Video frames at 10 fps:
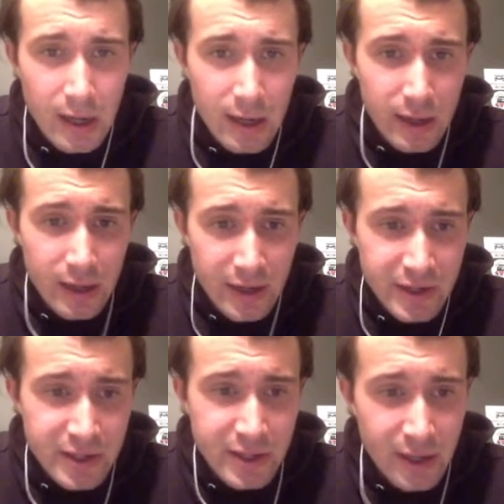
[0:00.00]

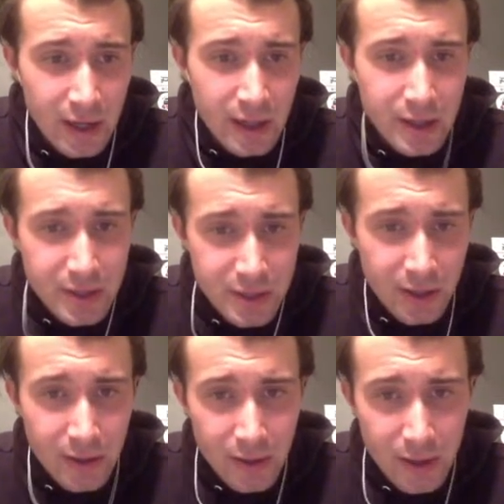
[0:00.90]
yesterday.
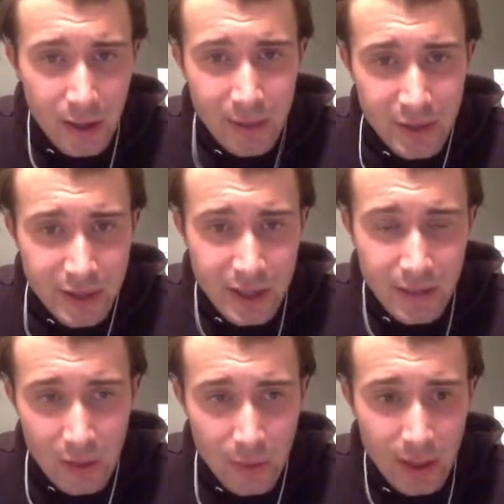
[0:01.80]
So let me just have
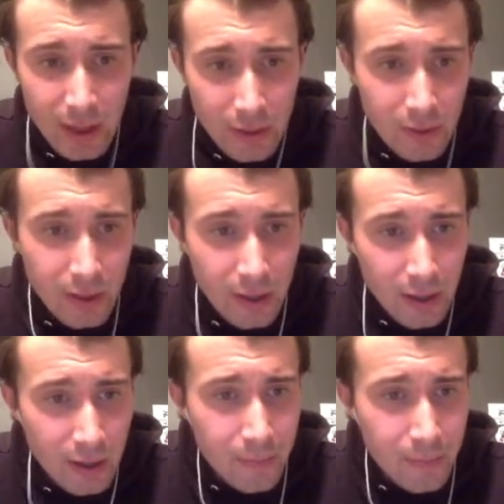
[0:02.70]
a quickie look here.